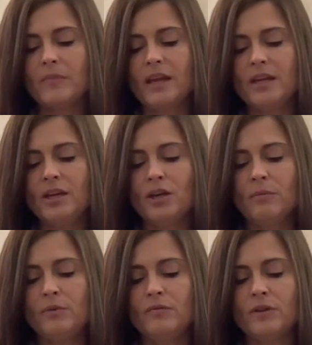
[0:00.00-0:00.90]
you
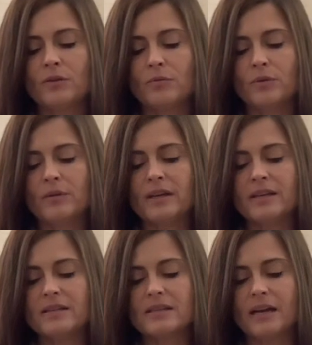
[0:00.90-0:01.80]
know, moving through
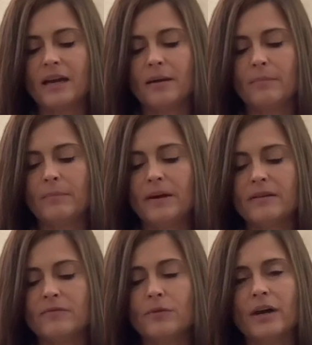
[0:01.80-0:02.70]
this.
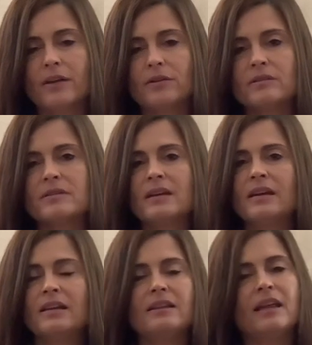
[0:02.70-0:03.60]
But for others,
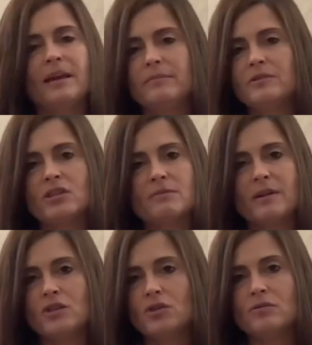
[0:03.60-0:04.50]
they just
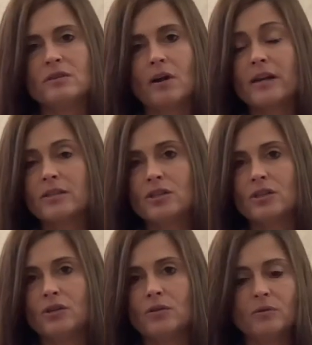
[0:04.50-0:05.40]
may choose not
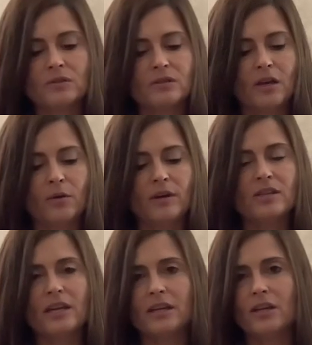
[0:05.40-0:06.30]
to. So
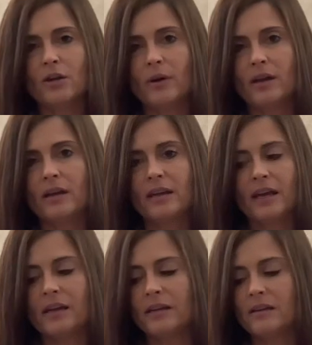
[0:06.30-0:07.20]
it you know,
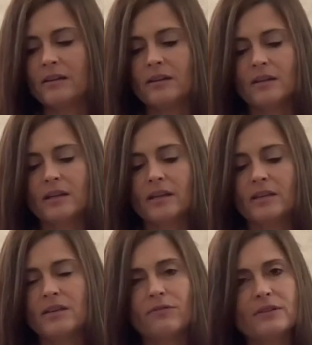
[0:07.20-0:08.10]
again,
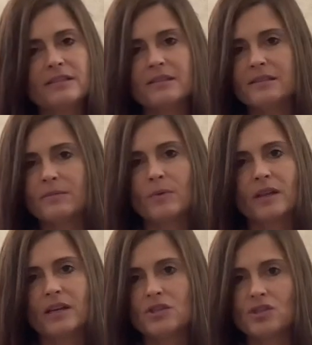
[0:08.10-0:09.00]
differences in
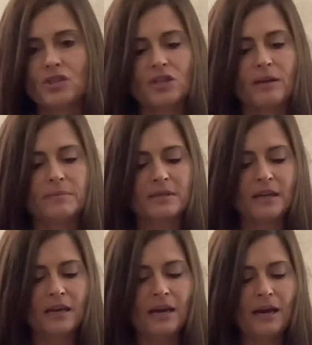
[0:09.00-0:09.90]
relationships.
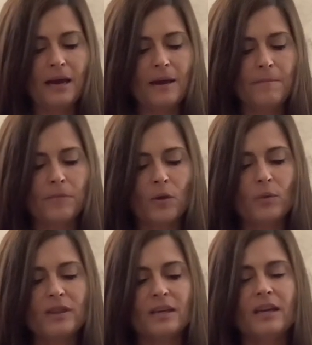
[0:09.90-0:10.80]

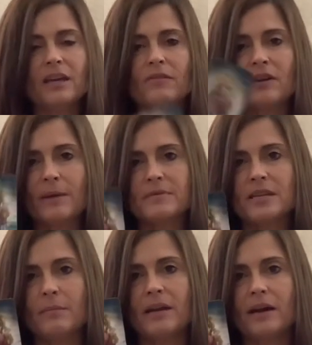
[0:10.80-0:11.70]
With the King of Cups
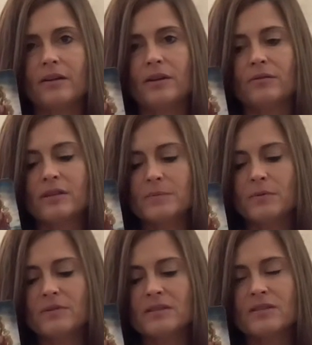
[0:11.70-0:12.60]
coming out here, this
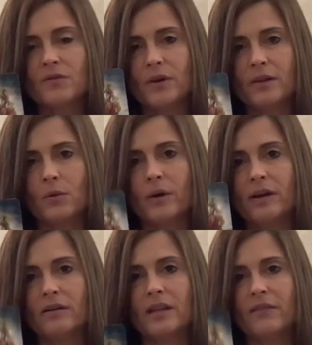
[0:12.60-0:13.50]
person is very
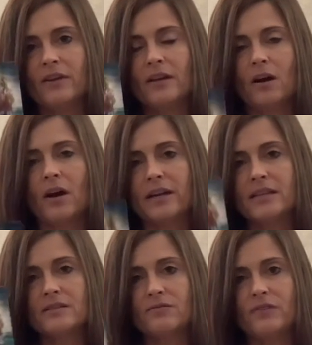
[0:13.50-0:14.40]
loyal, loving,
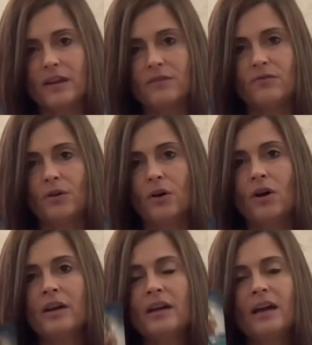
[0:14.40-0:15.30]
honest,
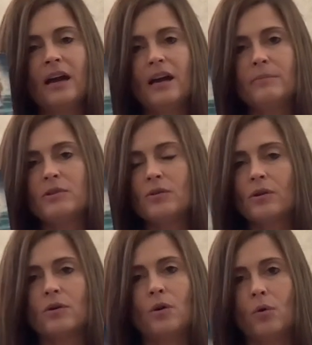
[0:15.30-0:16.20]
faithful, to
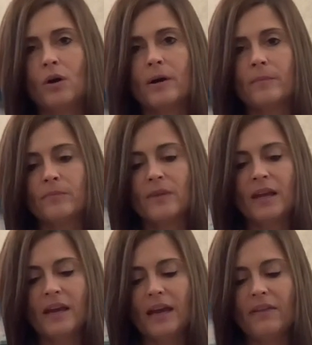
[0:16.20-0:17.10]
their core.
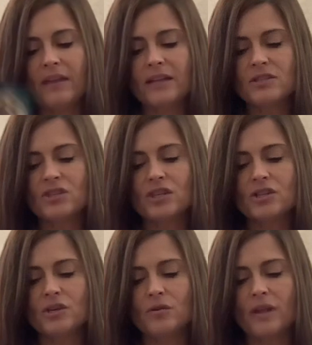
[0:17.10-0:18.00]
And that's
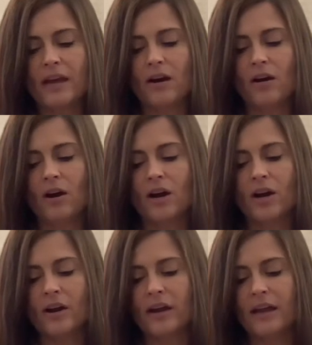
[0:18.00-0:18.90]
just who they are.